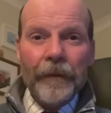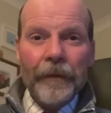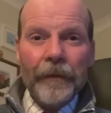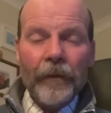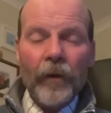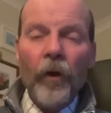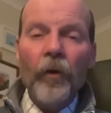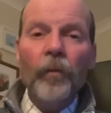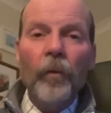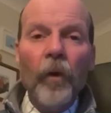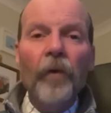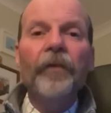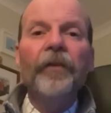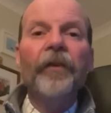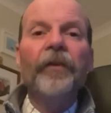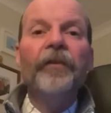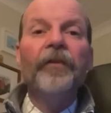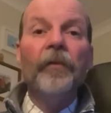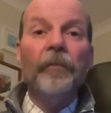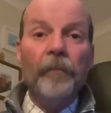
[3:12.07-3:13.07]
God wants
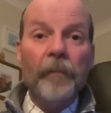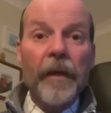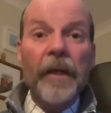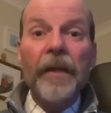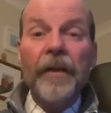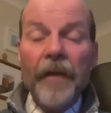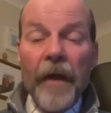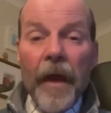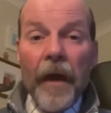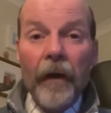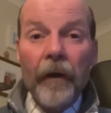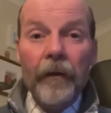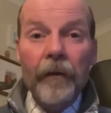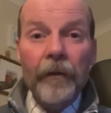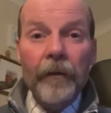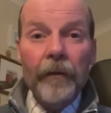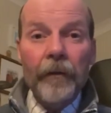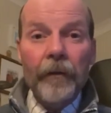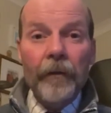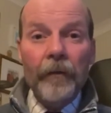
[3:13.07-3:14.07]
us to be there
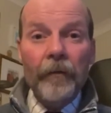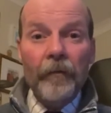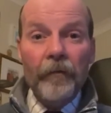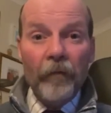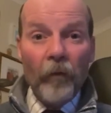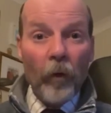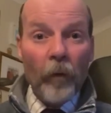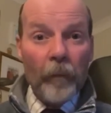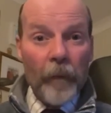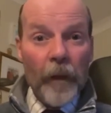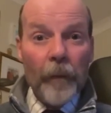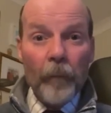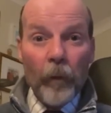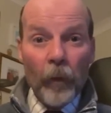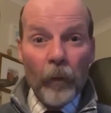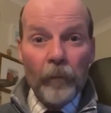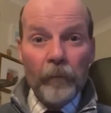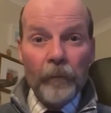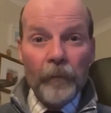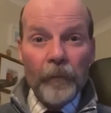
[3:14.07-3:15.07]
for
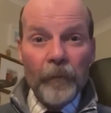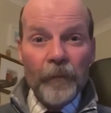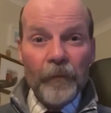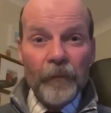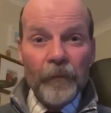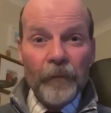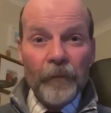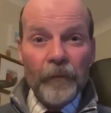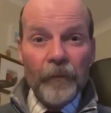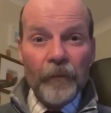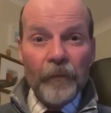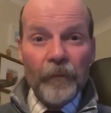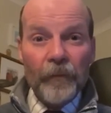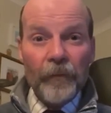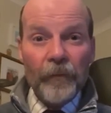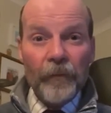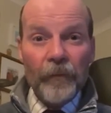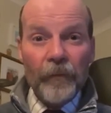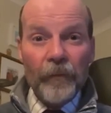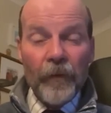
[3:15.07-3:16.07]
people,
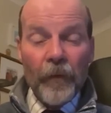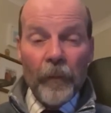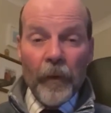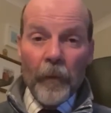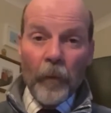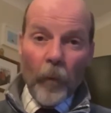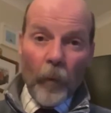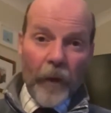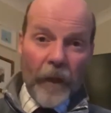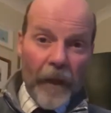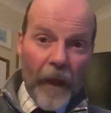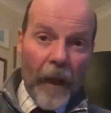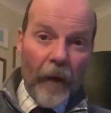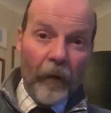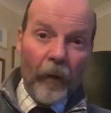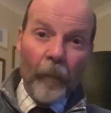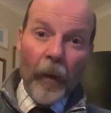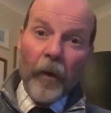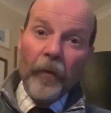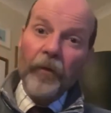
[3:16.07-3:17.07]
the people we care
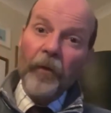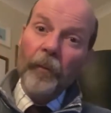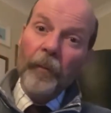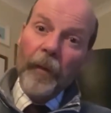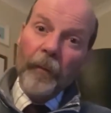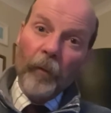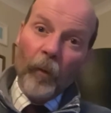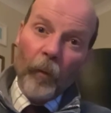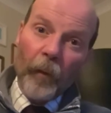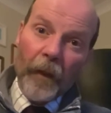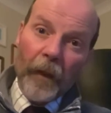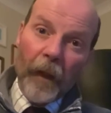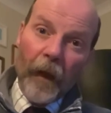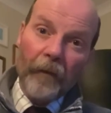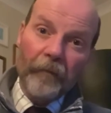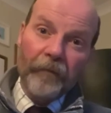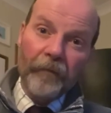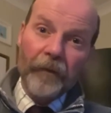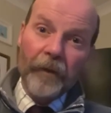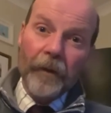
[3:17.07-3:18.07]
about, the people we
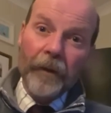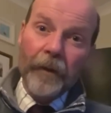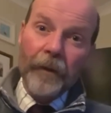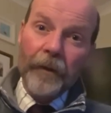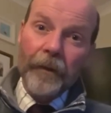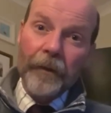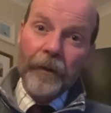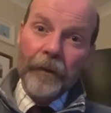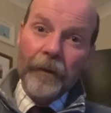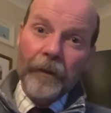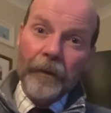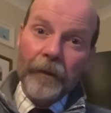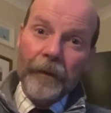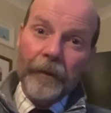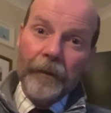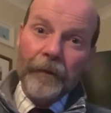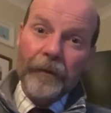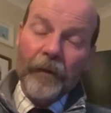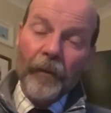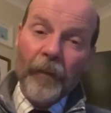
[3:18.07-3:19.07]
love,
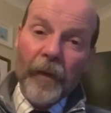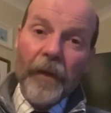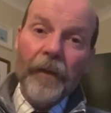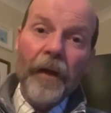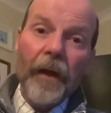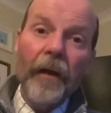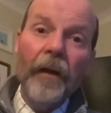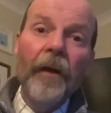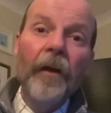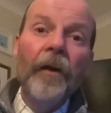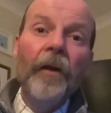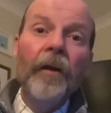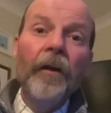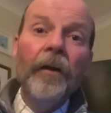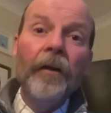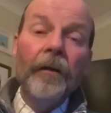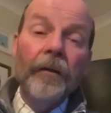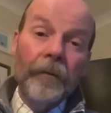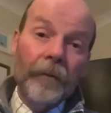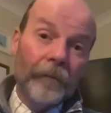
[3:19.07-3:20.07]
to be there
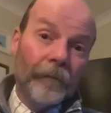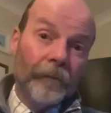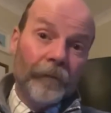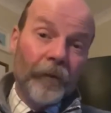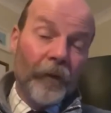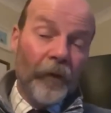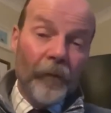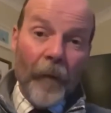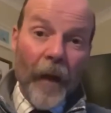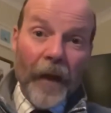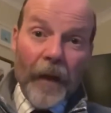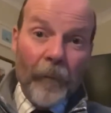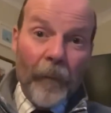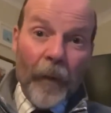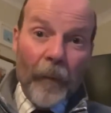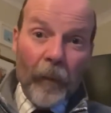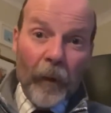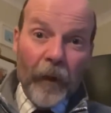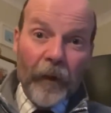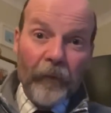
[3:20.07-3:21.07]
for as many
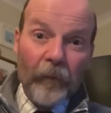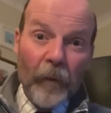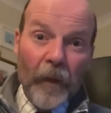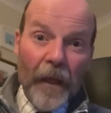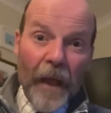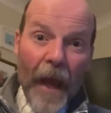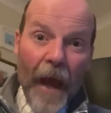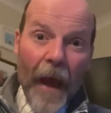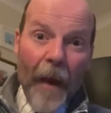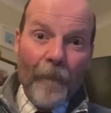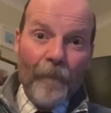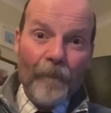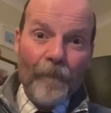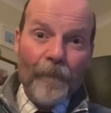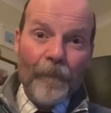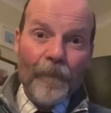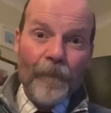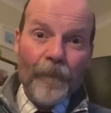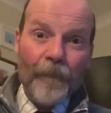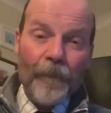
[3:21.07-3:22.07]
people as we can,
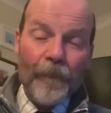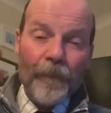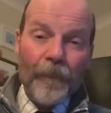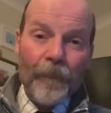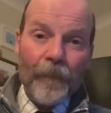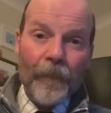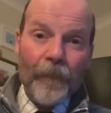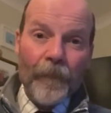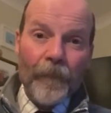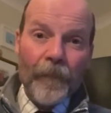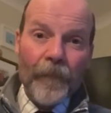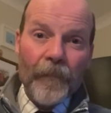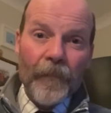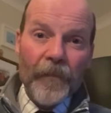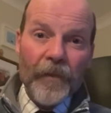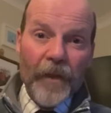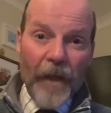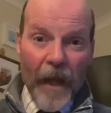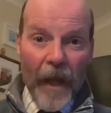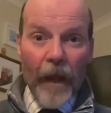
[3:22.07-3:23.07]

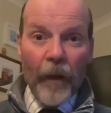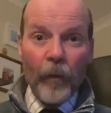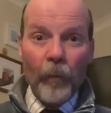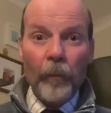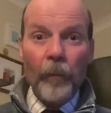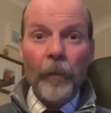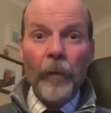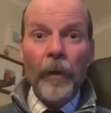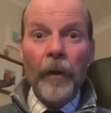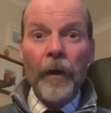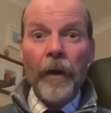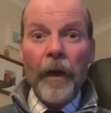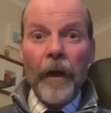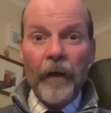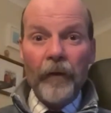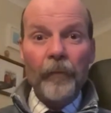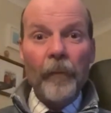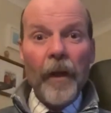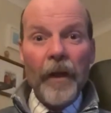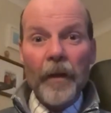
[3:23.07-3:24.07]
to help
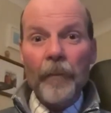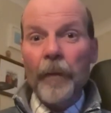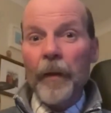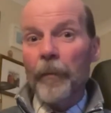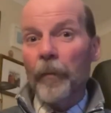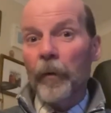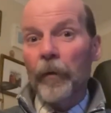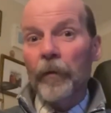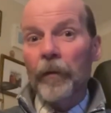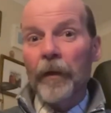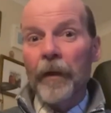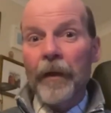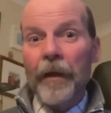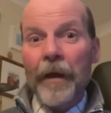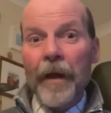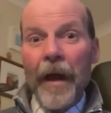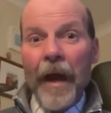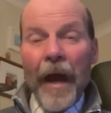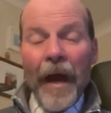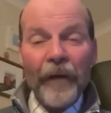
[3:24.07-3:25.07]
as many people
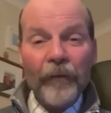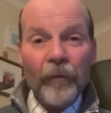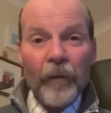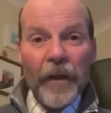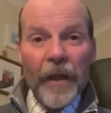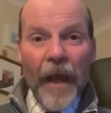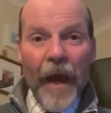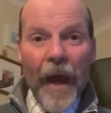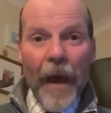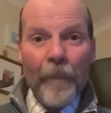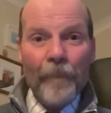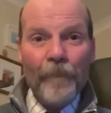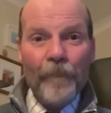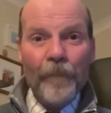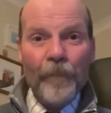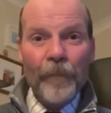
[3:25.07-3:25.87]
as we can.